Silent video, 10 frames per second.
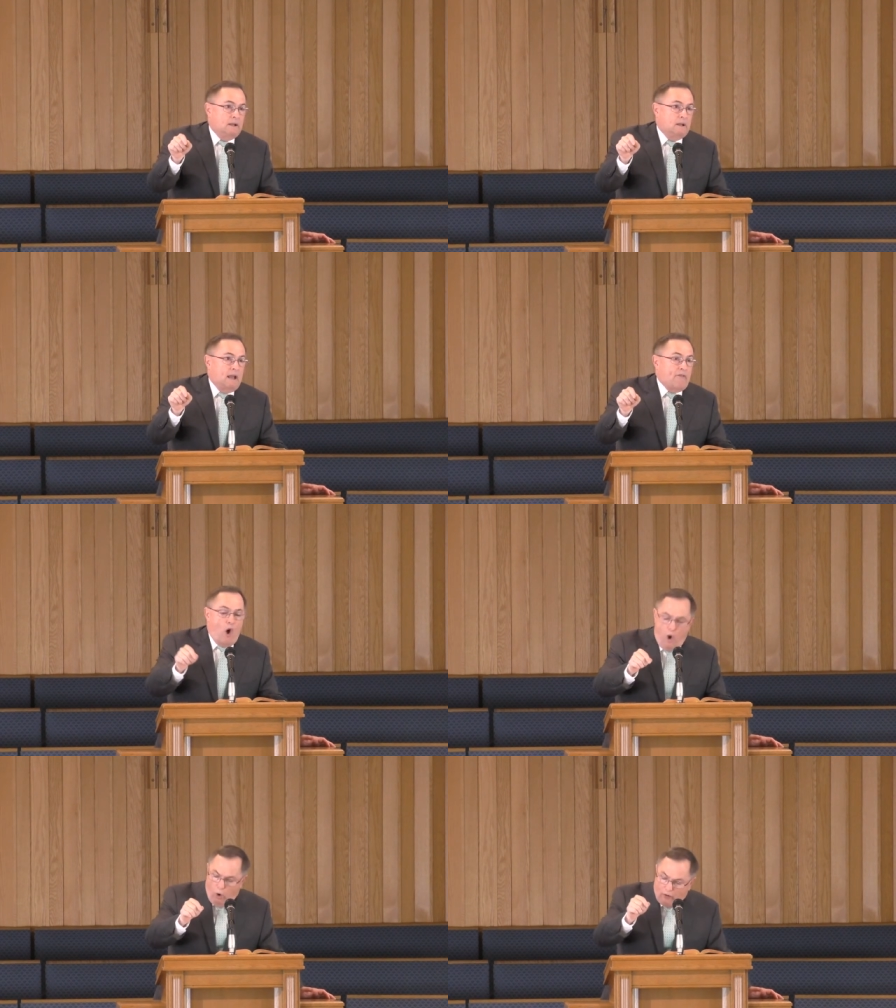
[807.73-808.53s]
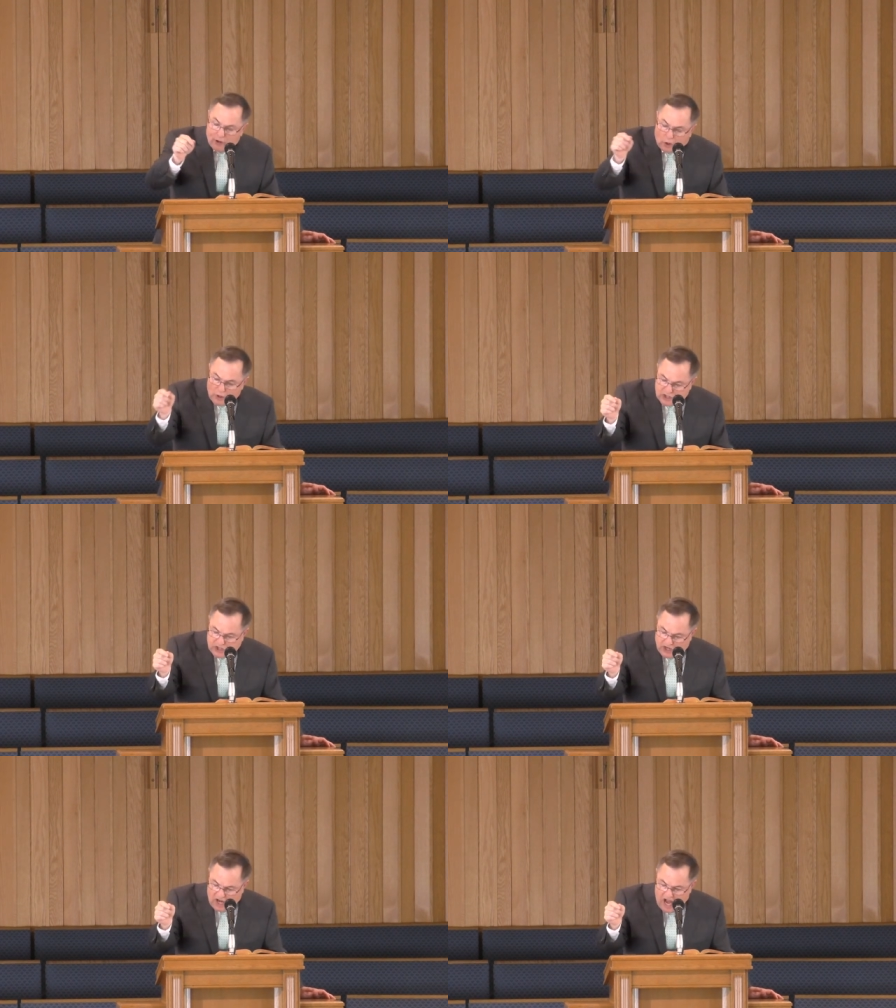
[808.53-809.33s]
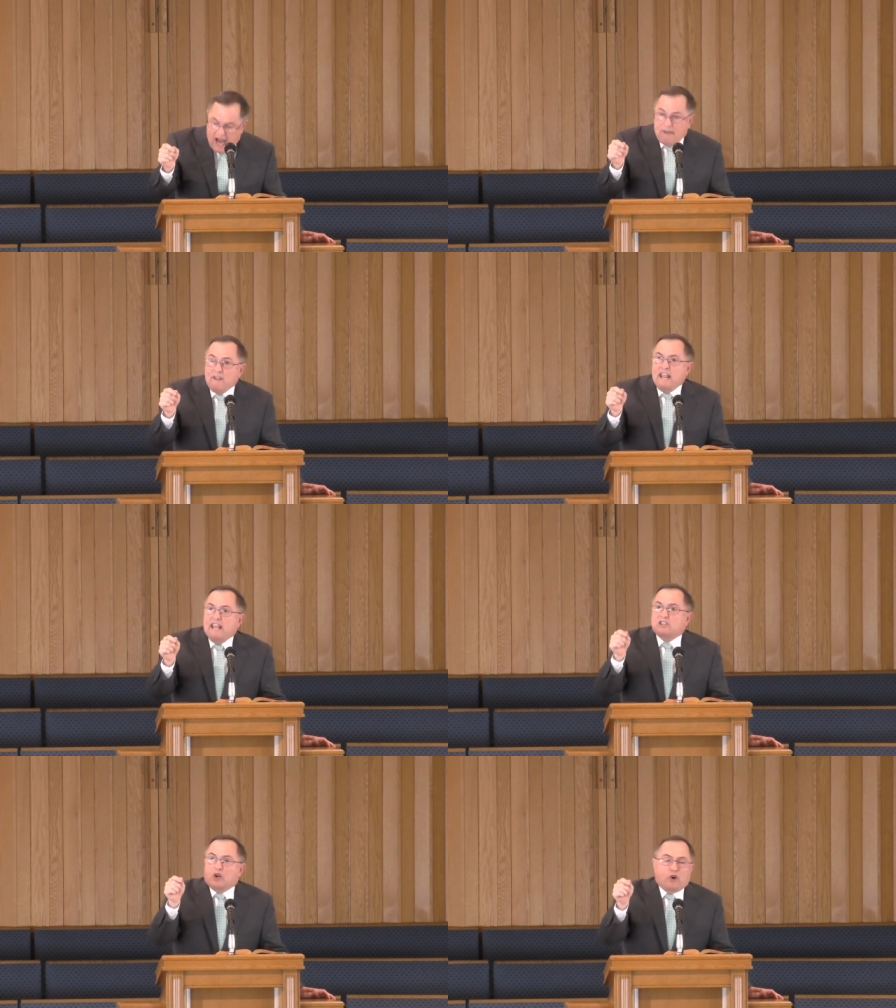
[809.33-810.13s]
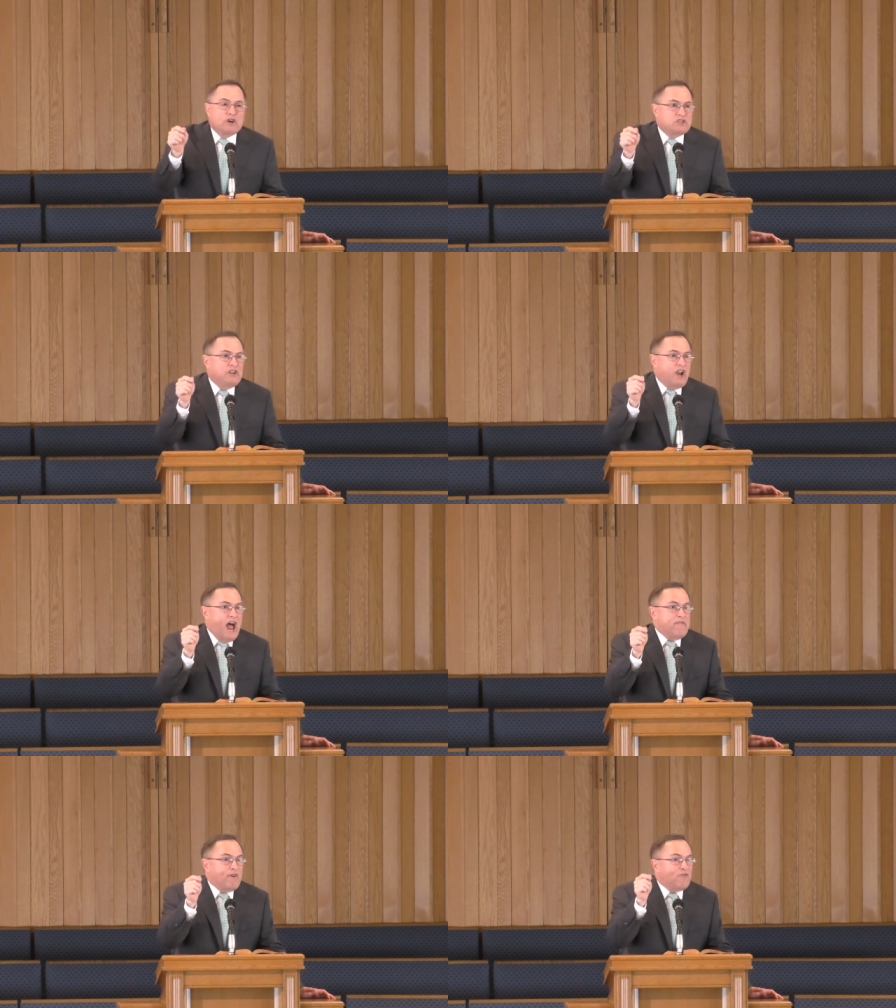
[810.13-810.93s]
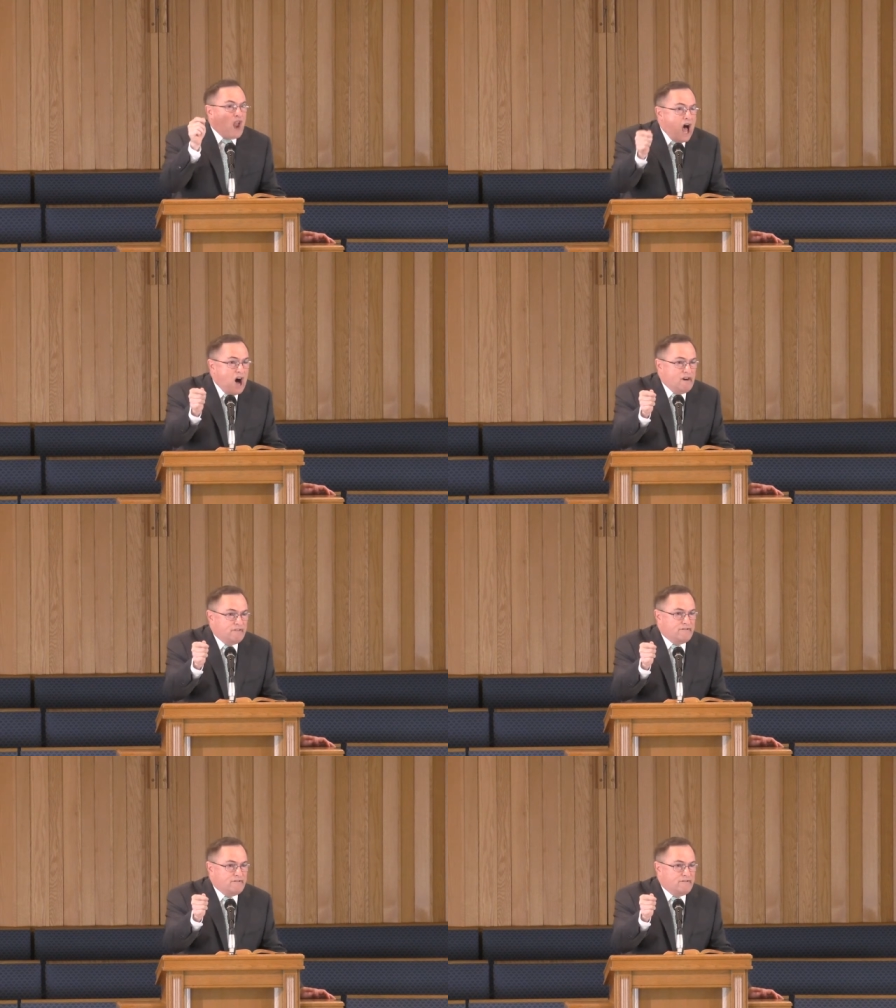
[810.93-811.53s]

And the whole of the Christian life is a Christian life of love.